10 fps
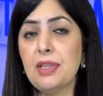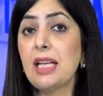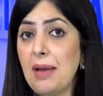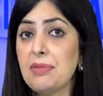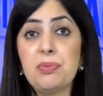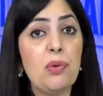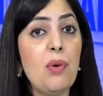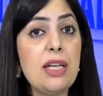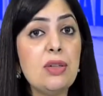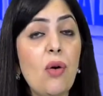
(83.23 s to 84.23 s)
The campus
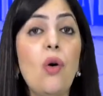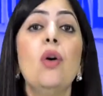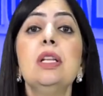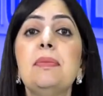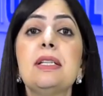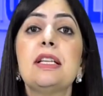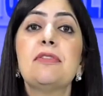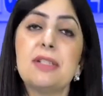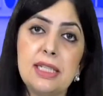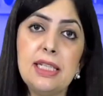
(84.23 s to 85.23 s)
provides all the
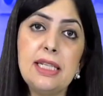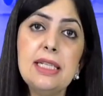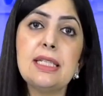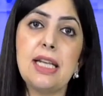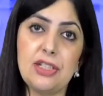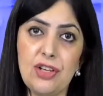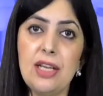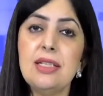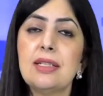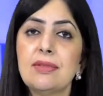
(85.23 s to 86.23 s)
basic facilities such
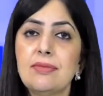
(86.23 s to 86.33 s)
as